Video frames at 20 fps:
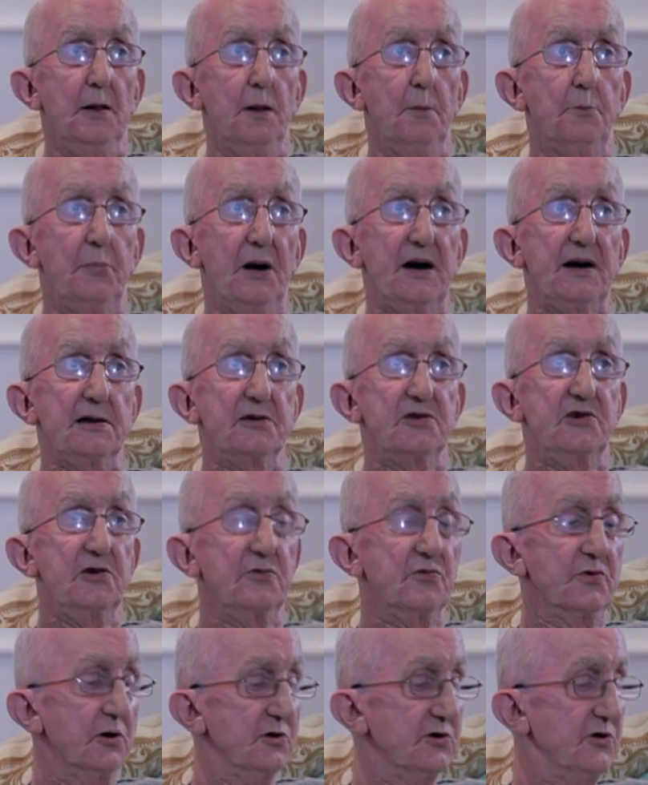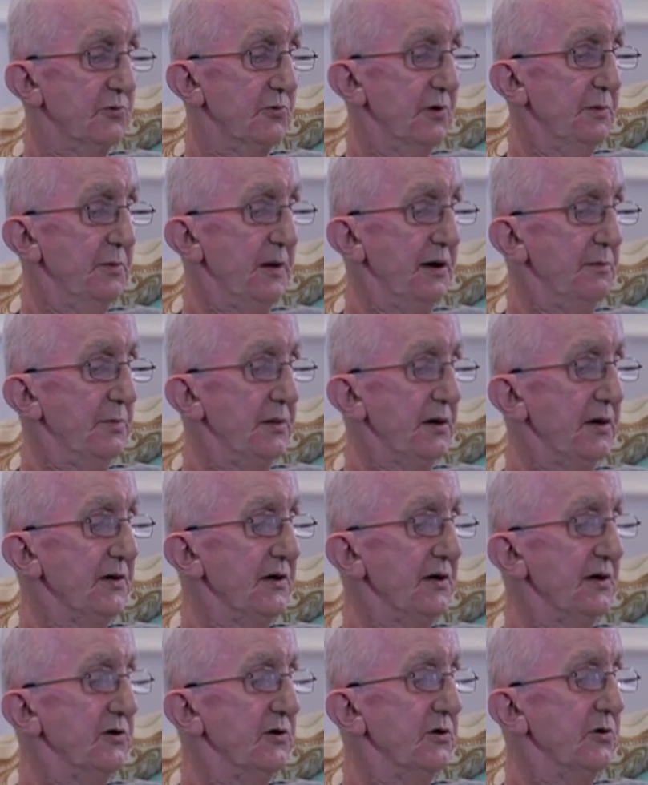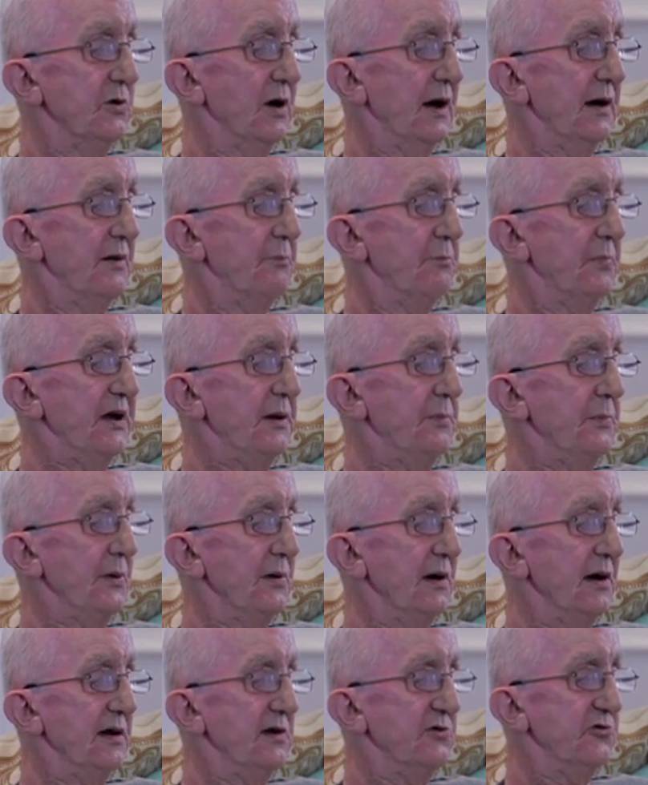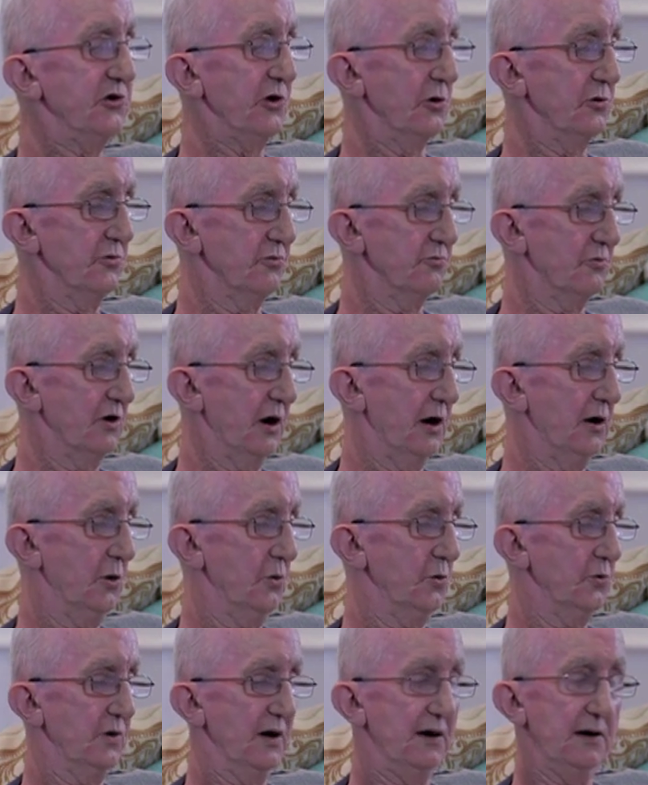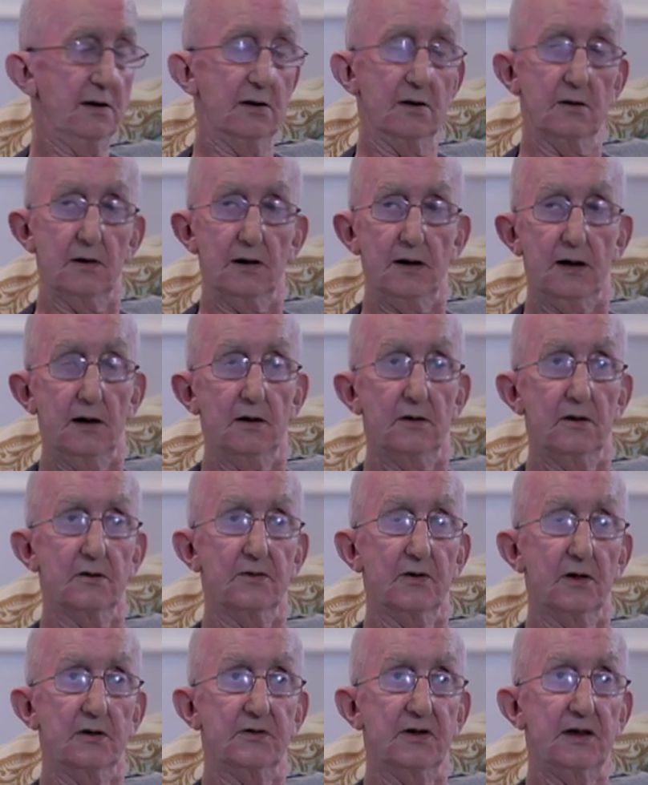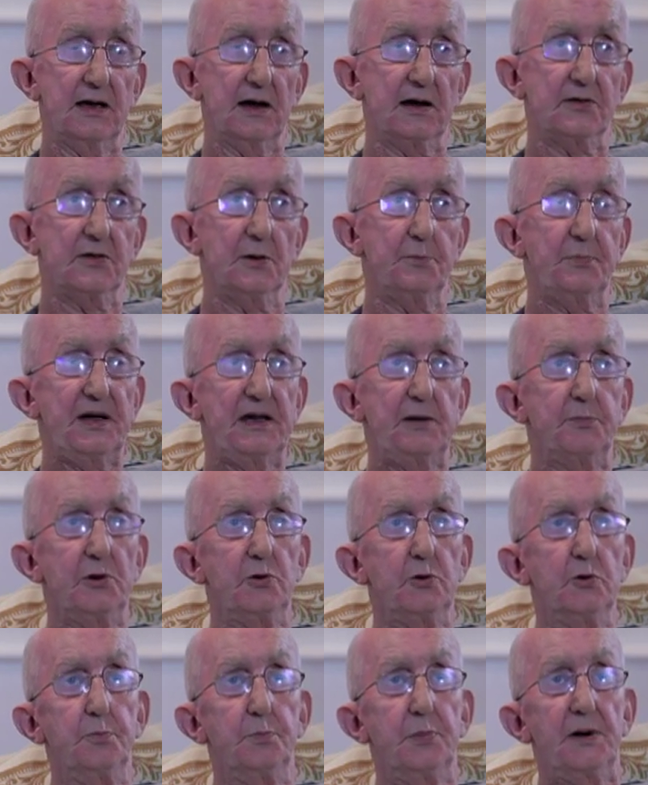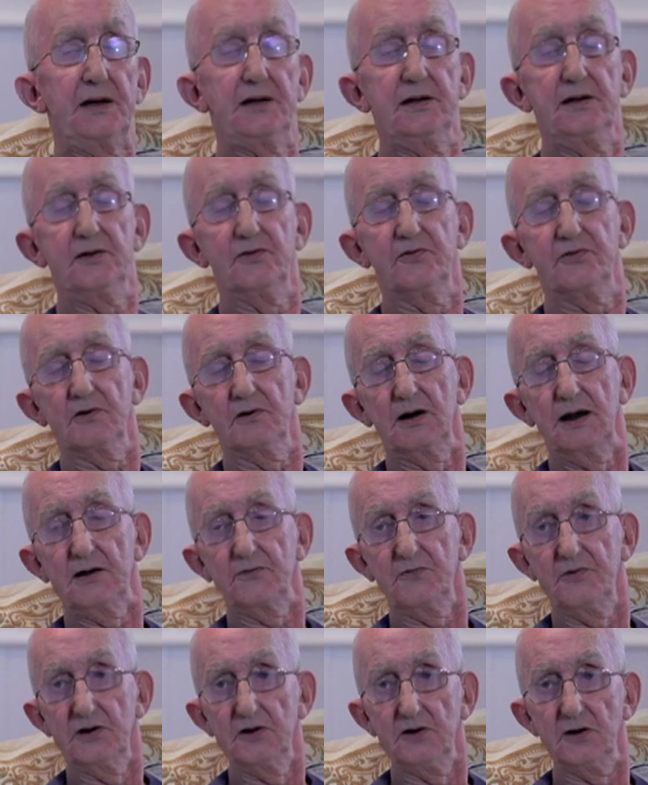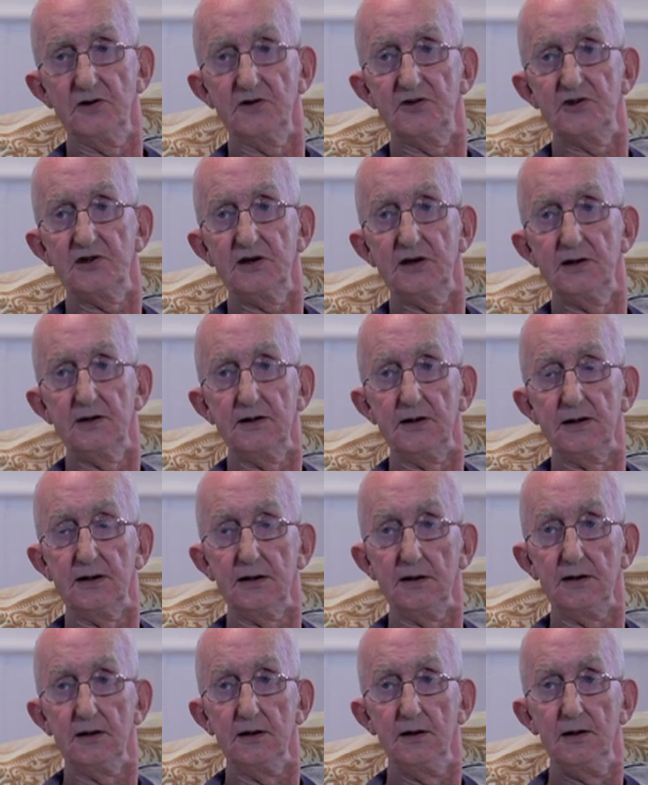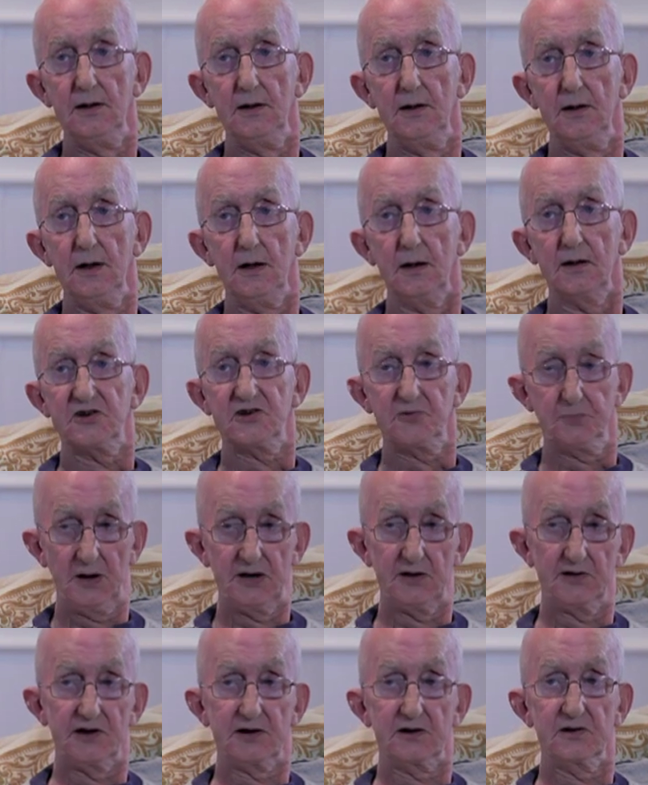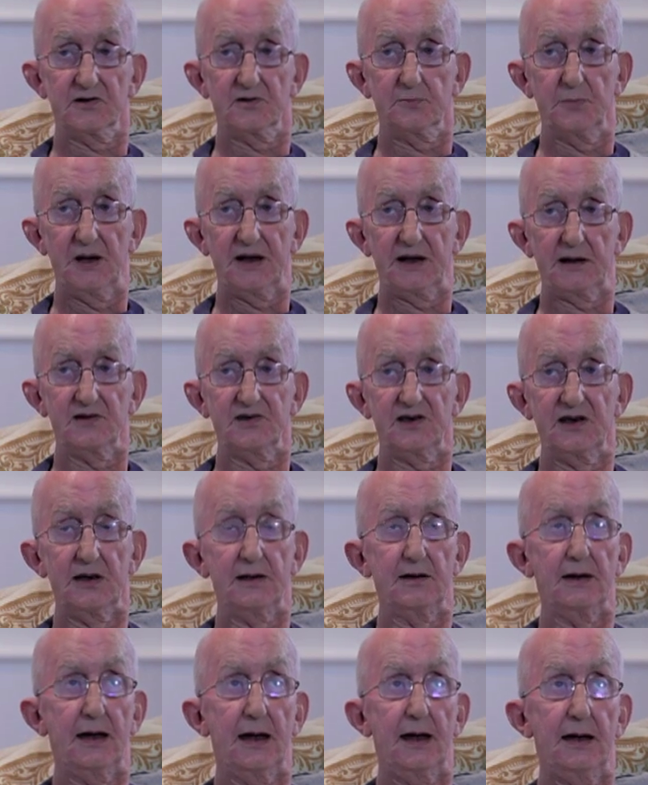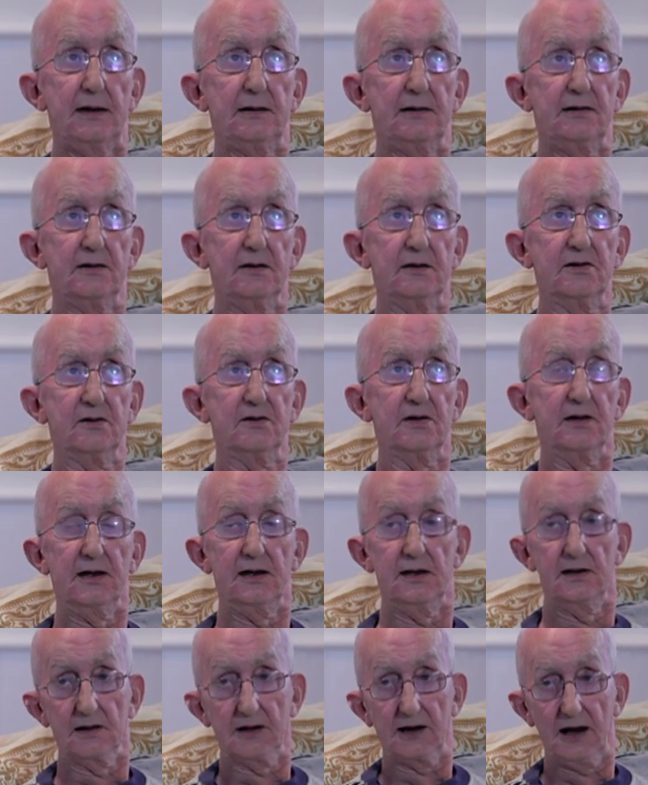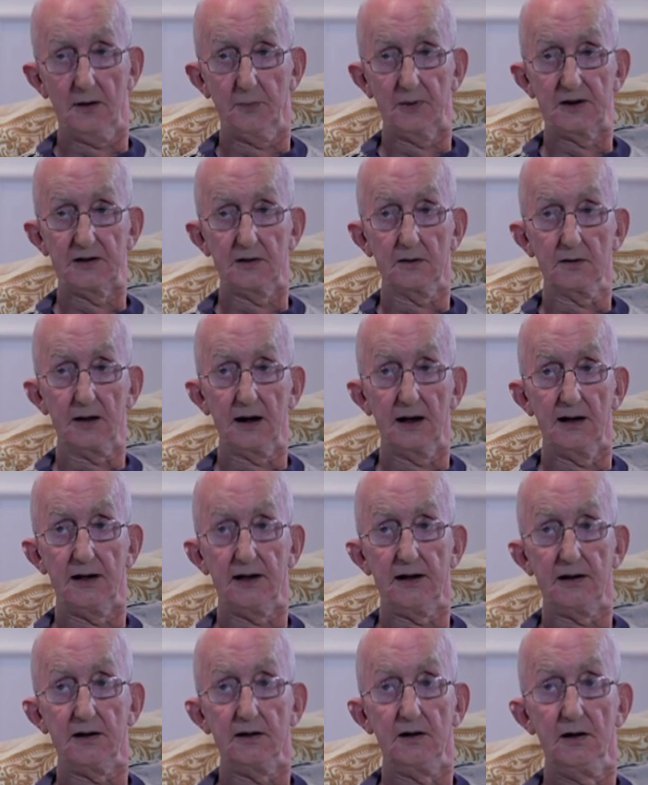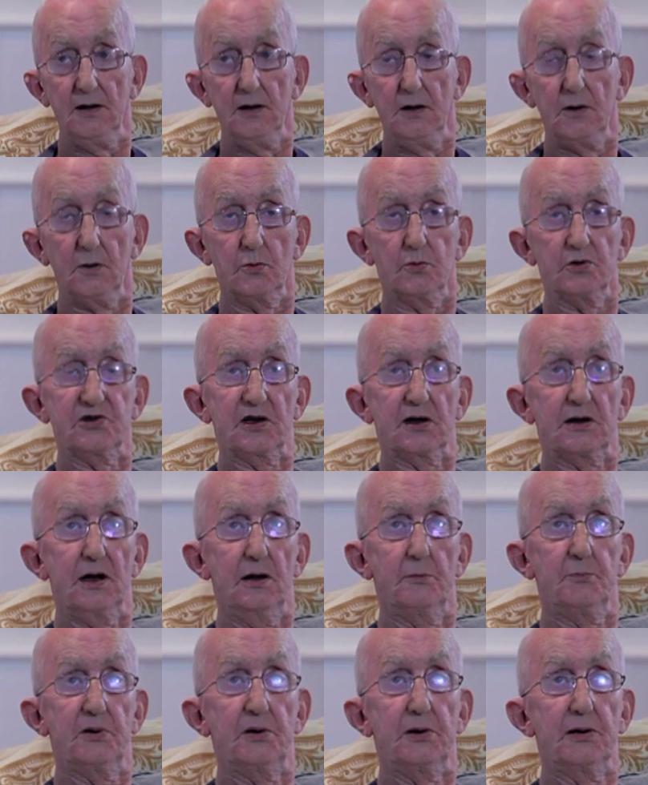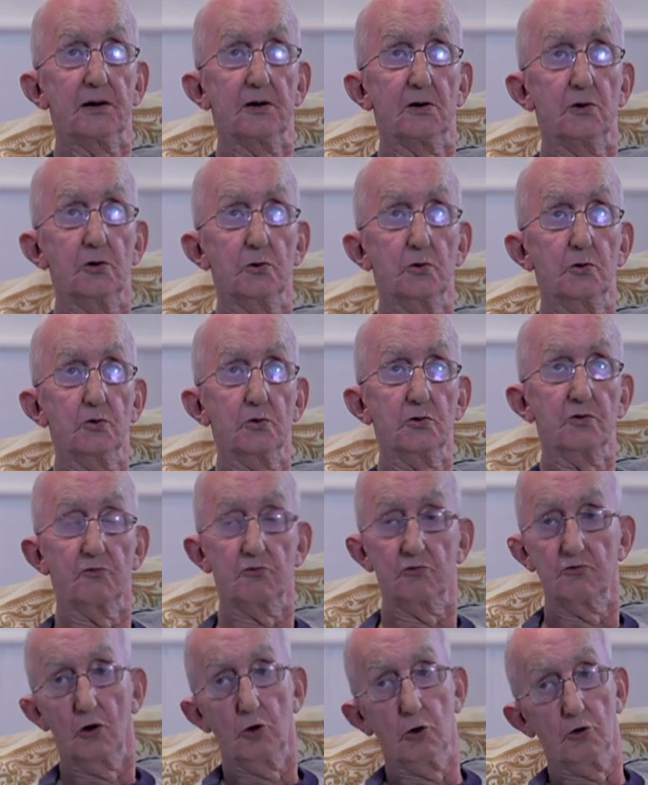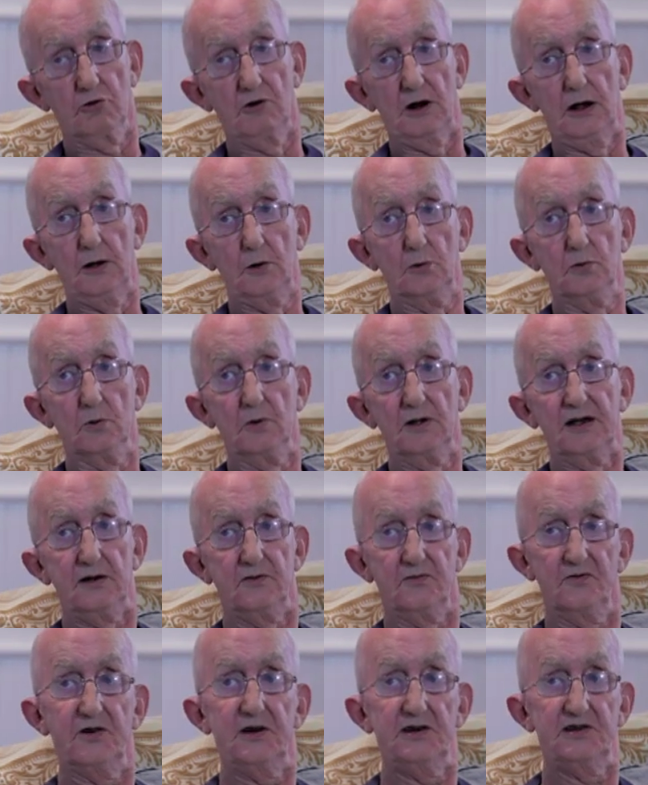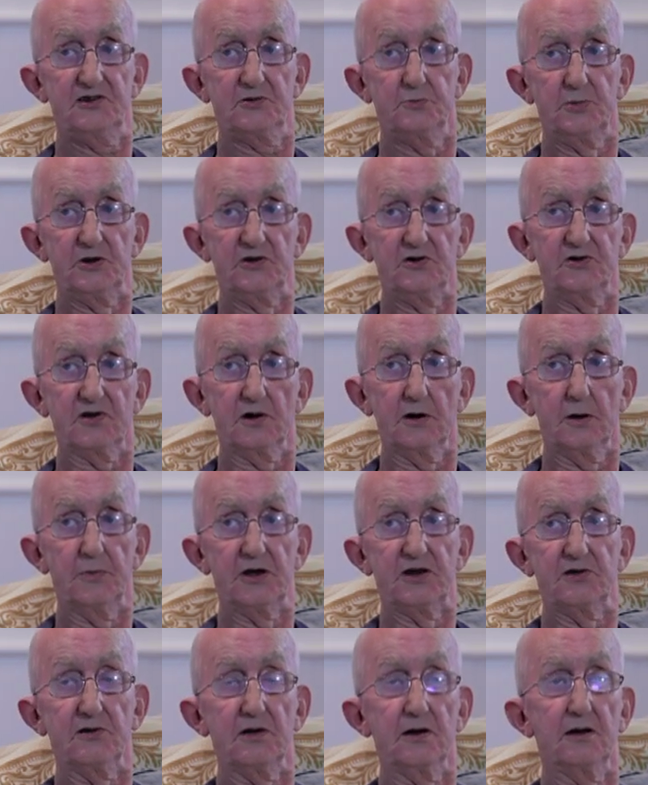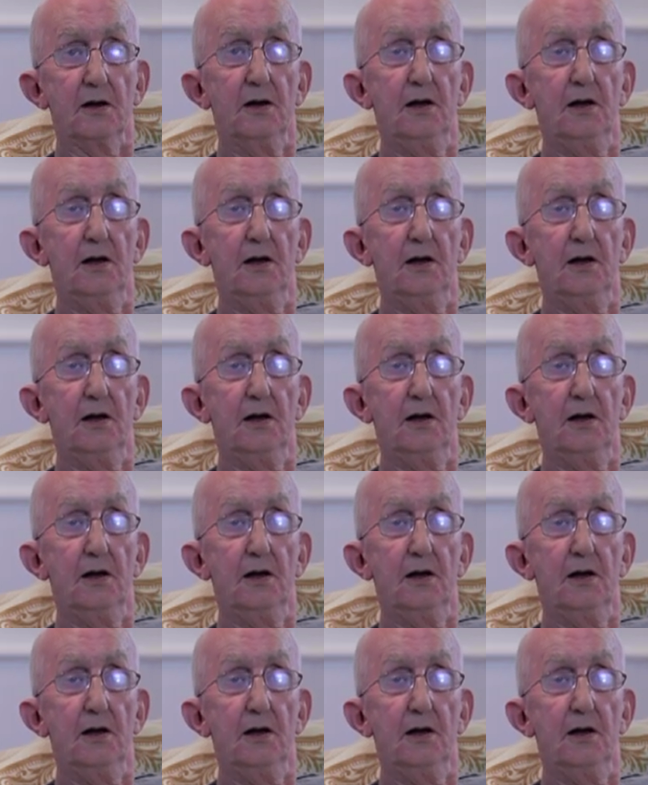But you've got to remember that you have people like John Rowe. Now, the other people who paid for adverts in the Spartacus magazine and in Capital Gay was a company called Roro Investments Limited.